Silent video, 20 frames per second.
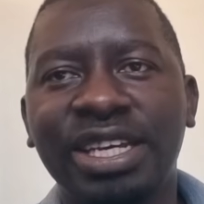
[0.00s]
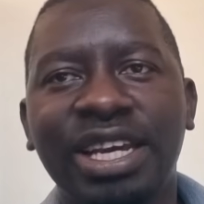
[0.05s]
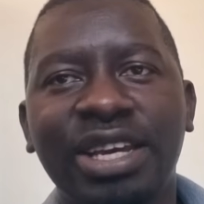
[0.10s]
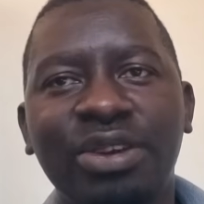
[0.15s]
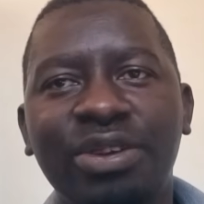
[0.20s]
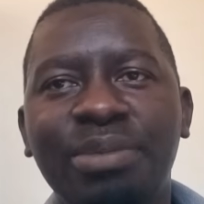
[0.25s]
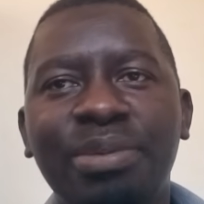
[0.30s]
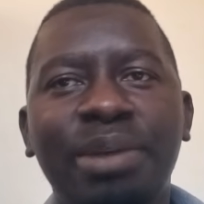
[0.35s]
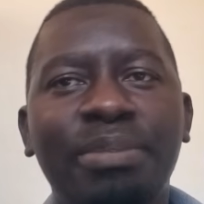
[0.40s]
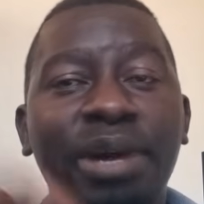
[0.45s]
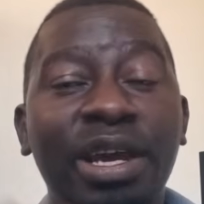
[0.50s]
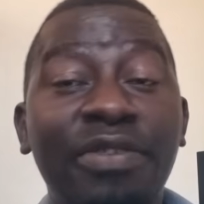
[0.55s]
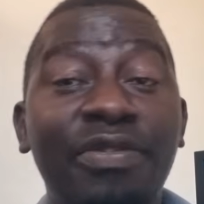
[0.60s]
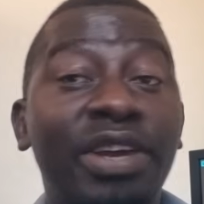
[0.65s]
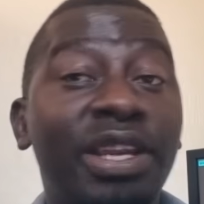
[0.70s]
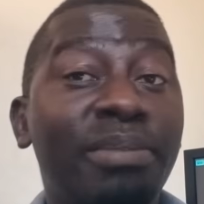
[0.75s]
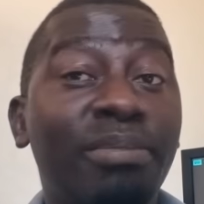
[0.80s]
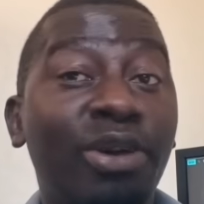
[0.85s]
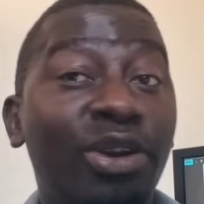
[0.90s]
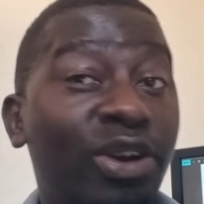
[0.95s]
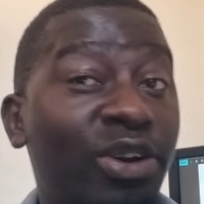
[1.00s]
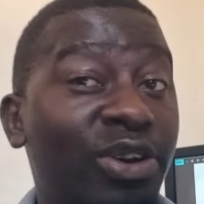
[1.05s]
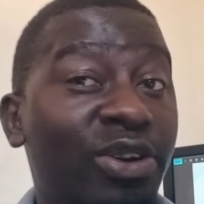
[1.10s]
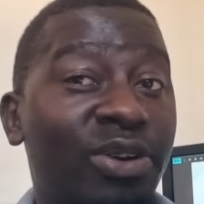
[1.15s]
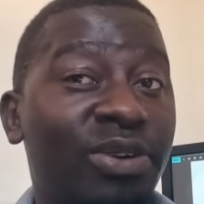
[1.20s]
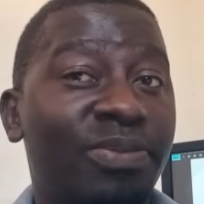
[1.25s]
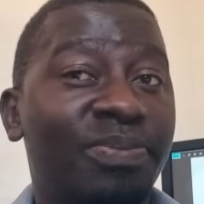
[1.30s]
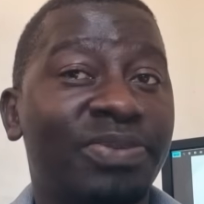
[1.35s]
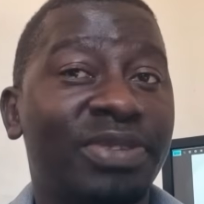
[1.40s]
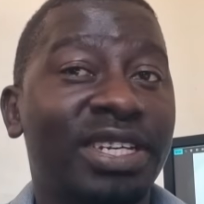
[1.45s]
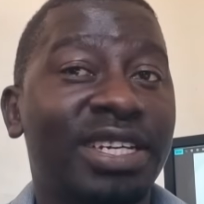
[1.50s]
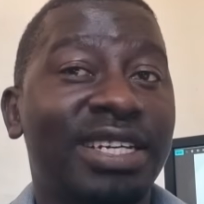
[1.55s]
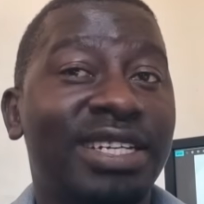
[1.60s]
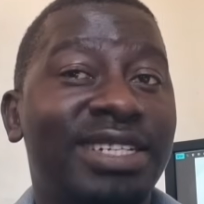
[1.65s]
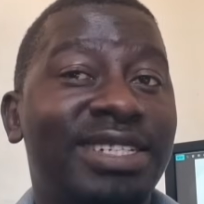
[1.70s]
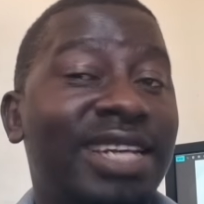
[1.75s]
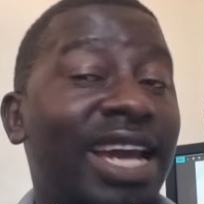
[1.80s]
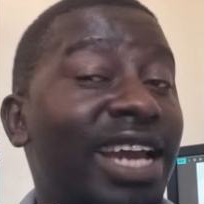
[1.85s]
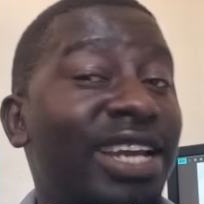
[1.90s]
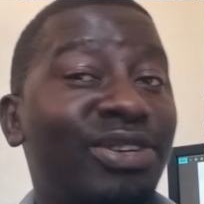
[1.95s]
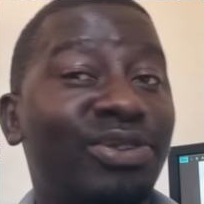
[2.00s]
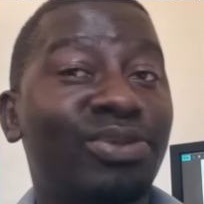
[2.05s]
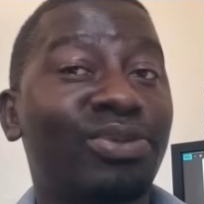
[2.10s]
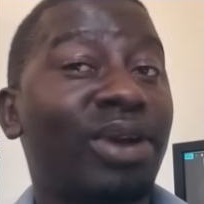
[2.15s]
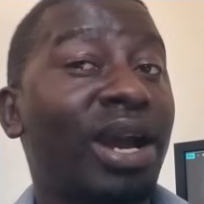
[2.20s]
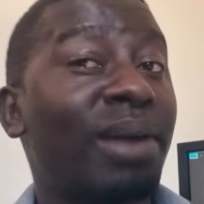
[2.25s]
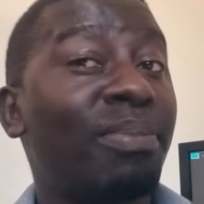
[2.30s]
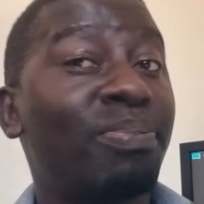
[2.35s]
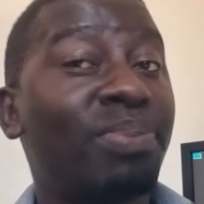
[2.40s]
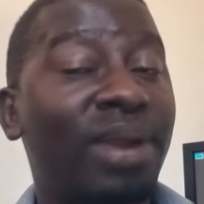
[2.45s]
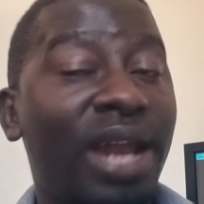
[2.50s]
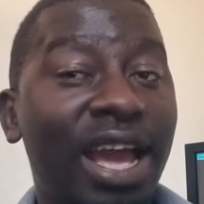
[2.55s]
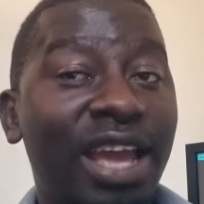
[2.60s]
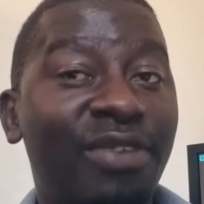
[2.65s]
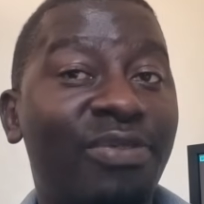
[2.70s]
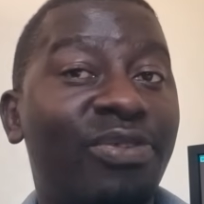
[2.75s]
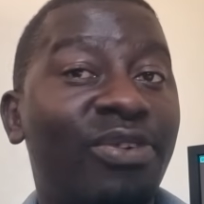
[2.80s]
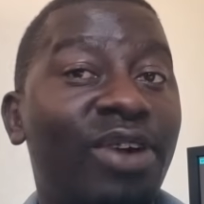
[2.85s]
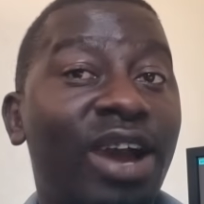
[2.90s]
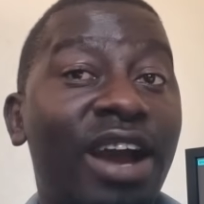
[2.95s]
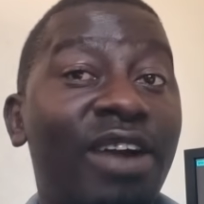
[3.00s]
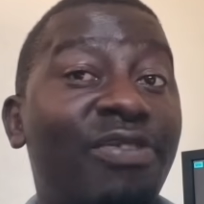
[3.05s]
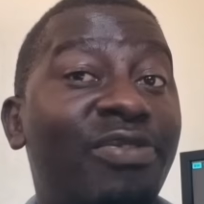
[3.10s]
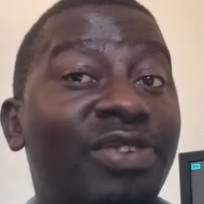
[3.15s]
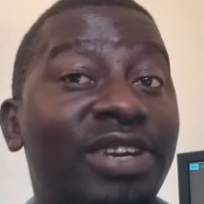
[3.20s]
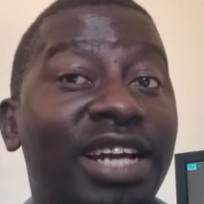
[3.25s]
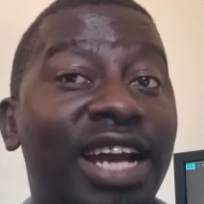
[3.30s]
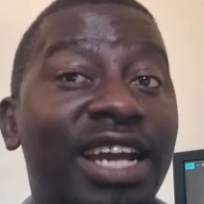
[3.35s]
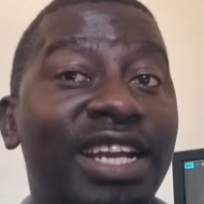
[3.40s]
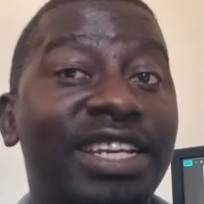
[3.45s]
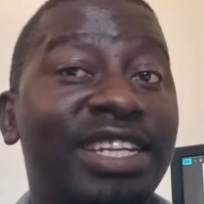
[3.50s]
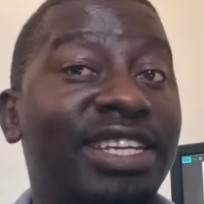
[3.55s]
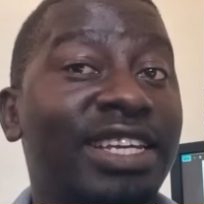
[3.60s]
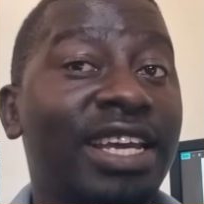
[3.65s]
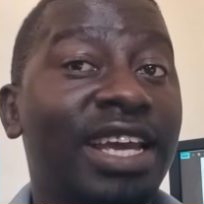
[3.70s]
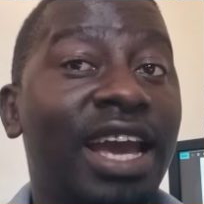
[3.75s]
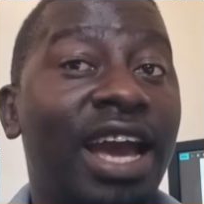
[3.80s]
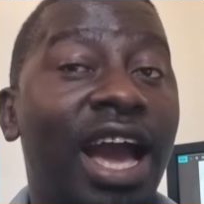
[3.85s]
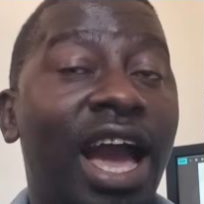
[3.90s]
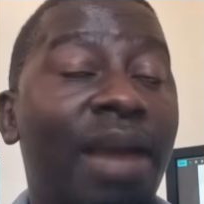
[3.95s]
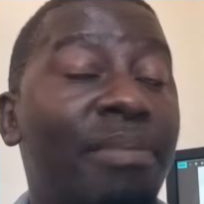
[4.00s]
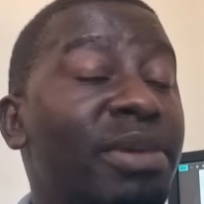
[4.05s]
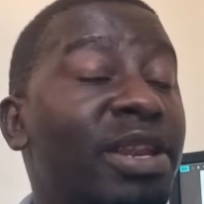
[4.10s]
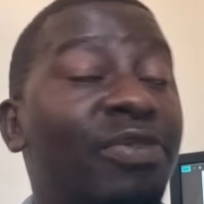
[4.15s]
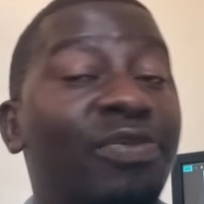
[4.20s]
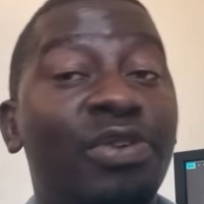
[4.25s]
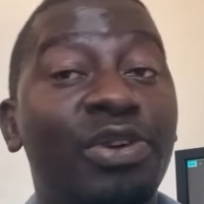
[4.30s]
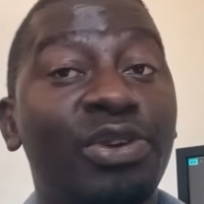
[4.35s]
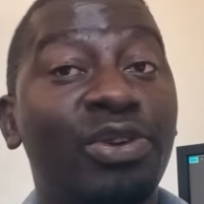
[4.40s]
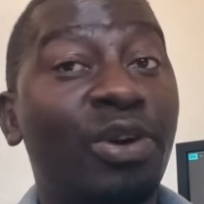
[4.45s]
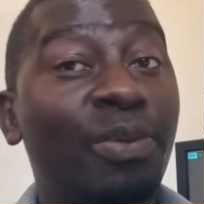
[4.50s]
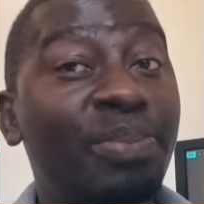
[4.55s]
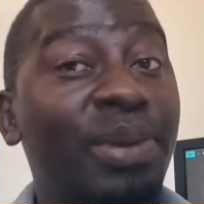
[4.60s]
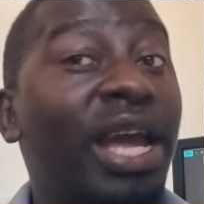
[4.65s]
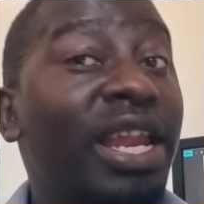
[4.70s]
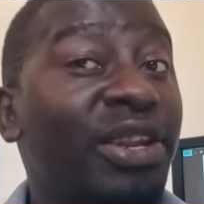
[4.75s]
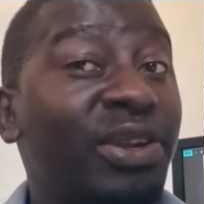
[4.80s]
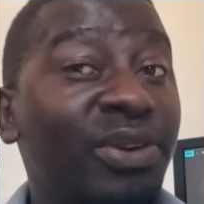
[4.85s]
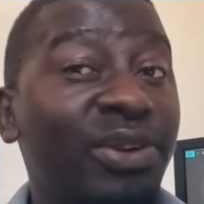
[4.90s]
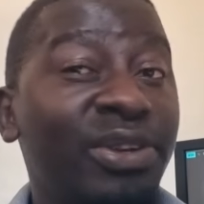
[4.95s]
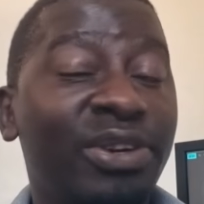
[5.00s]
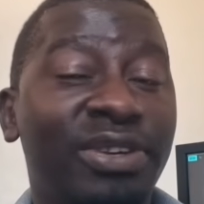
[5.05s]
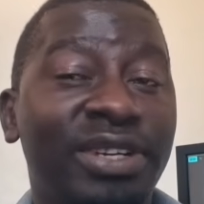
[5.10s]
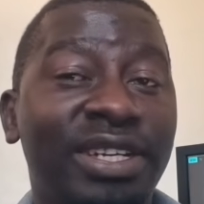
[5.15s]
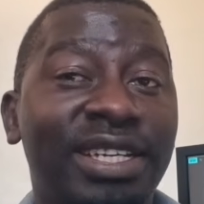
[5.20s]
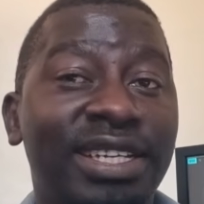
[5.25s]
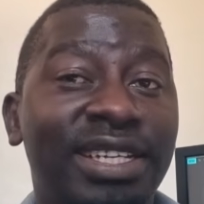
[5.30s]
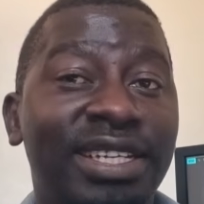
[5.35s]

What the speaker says: You remember even Morocco tried to apply for for European Union.